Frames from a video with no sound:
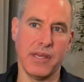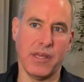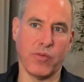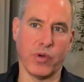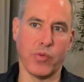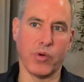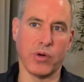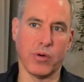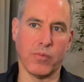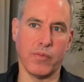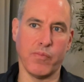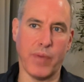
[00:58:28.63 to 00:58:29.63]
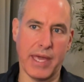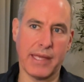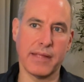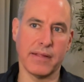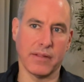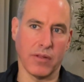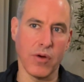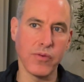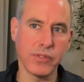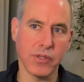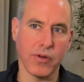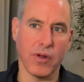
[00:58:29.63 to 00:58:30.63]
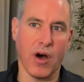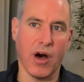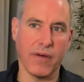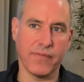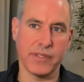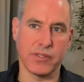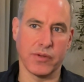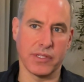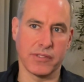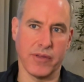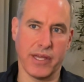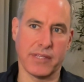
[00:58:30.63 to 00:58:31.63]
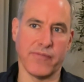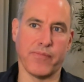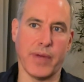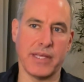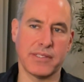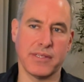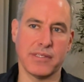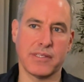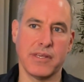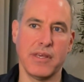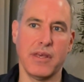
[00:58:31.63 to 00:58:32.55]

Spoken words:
we will make loans on office on a selective basis.